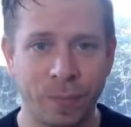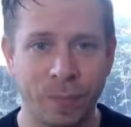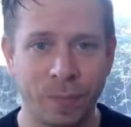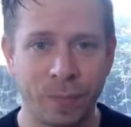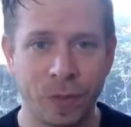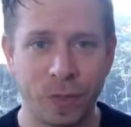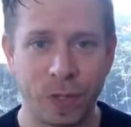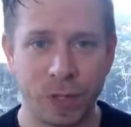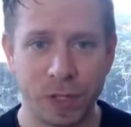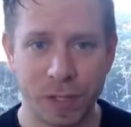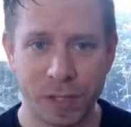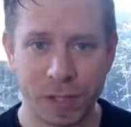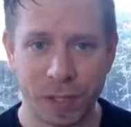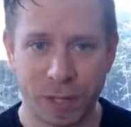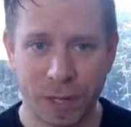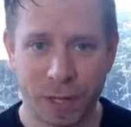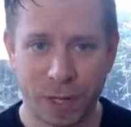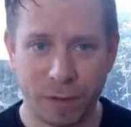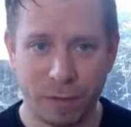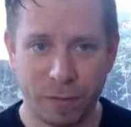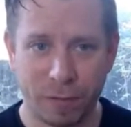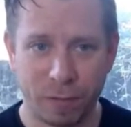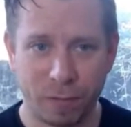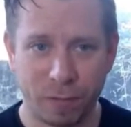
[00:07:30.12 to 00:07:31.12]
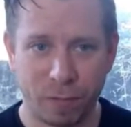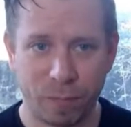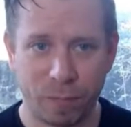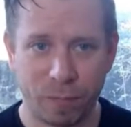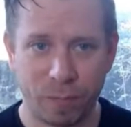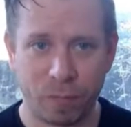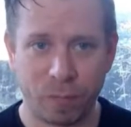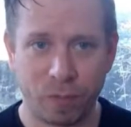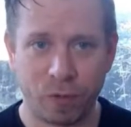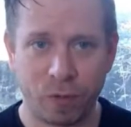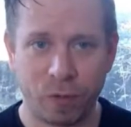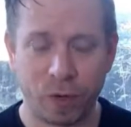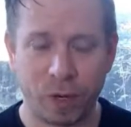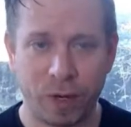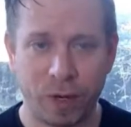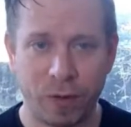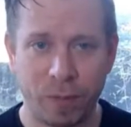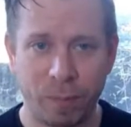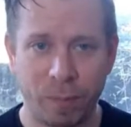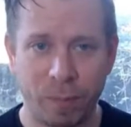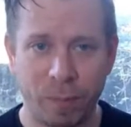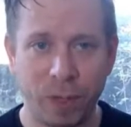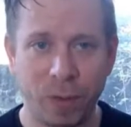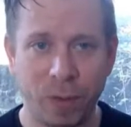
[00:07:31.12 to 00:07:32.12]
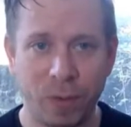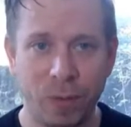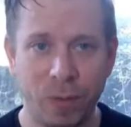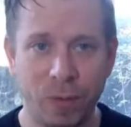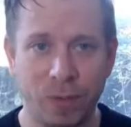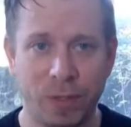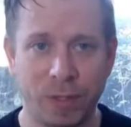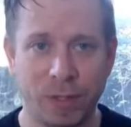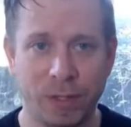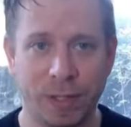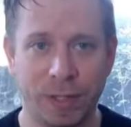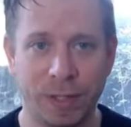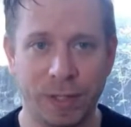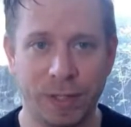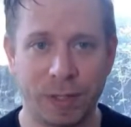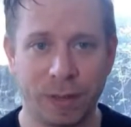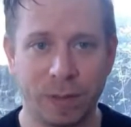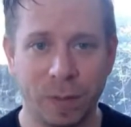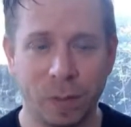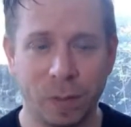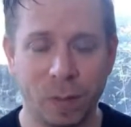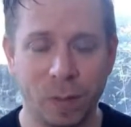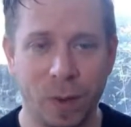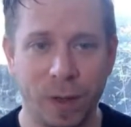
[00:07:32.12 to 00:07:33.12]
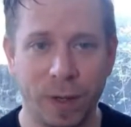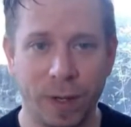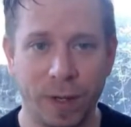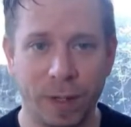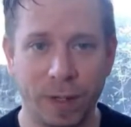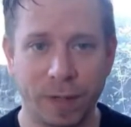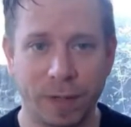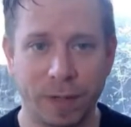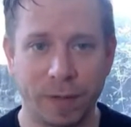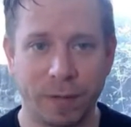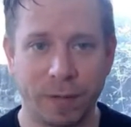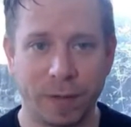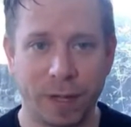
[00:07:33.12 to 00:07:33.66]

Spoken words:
Just to kind of build a sense of awareness of